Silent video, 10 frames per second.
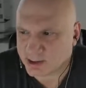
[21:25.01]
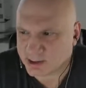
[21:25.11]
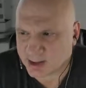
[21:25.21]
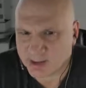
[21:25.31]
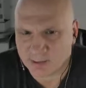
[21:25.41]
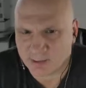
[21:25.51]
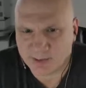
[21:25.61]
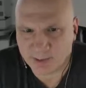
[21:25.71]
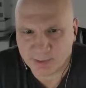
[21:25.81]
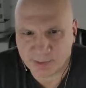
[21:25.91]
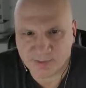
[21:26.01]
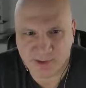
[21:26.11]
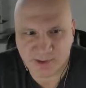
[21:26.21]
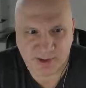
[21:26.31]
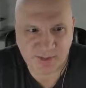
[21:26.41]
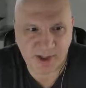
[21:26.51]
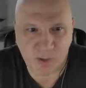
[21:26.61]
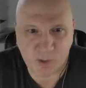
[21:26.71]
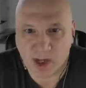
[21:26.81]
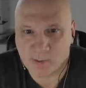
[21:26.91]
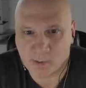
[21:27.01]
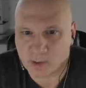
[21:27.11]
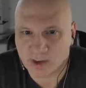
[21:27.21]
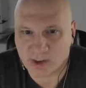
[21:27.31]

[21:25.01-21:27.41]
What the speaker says: because I think we've been proven to spend way more